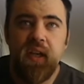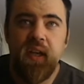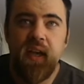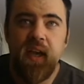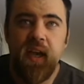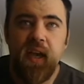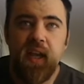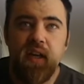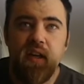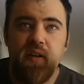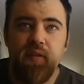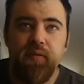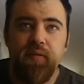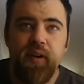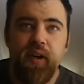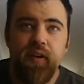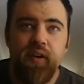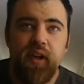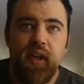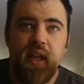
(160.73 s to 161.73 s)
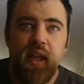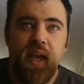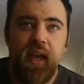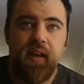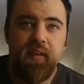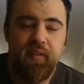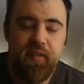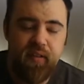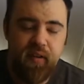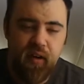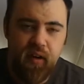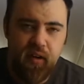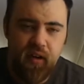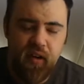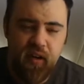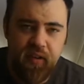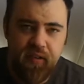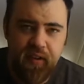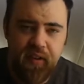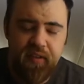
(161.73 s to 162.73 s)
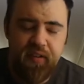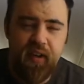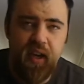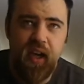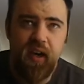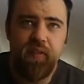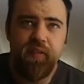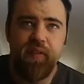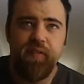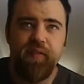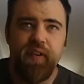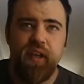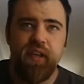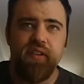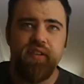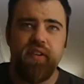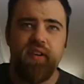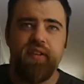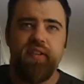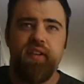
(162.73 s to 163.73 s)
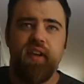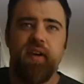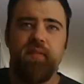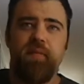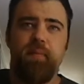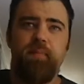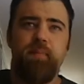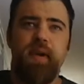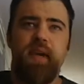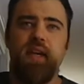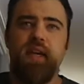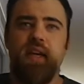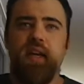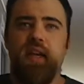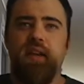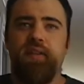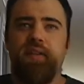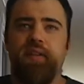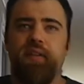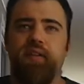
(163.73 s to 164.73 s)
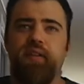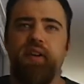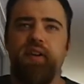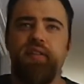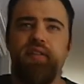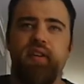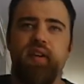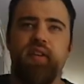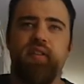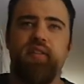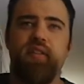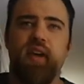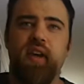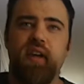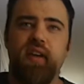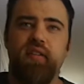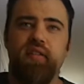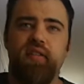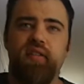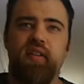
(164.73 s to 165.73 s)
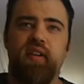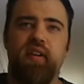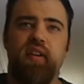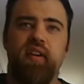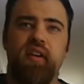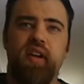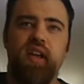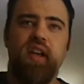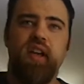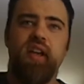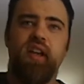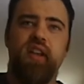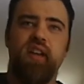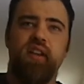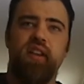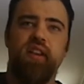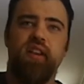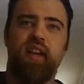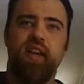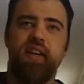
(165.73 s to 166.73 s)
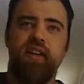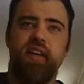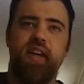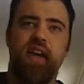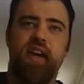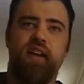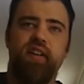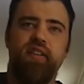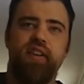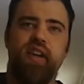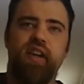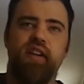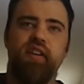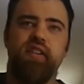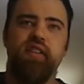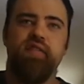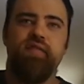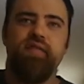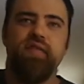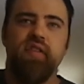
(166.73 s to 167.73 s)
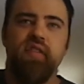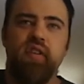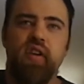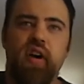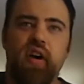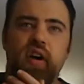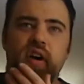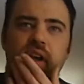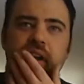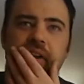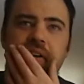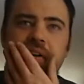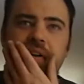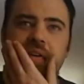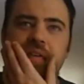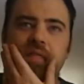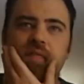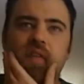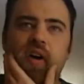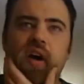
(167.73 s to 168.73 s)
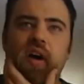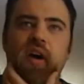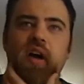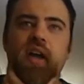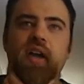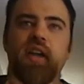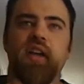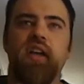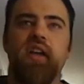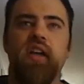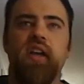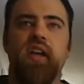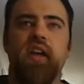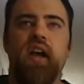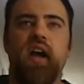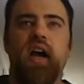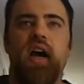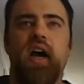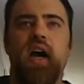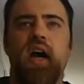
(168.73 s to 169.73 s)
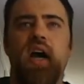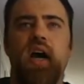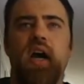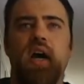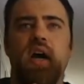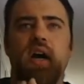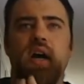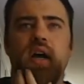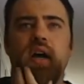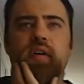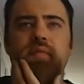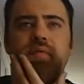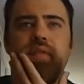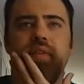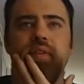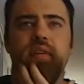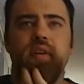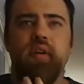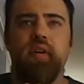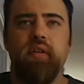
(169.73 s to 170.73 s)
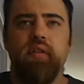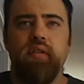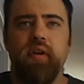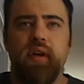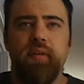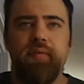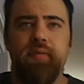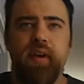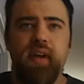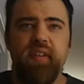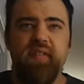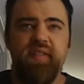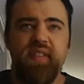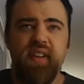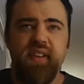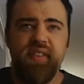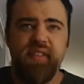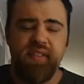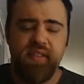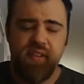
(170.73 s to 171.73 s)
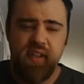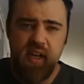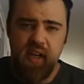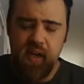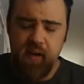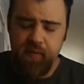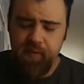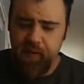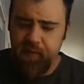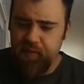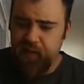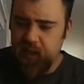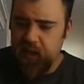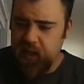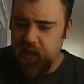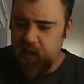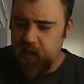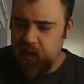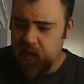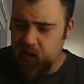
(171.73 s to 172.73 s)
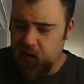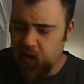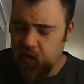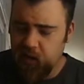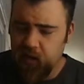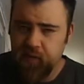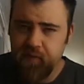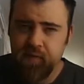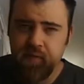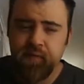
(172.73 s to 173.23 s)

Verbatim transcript: And the very last song on this album is the 7 minute and 36 second song, Lay Down and Die Goodbye. Um, so I found this album here.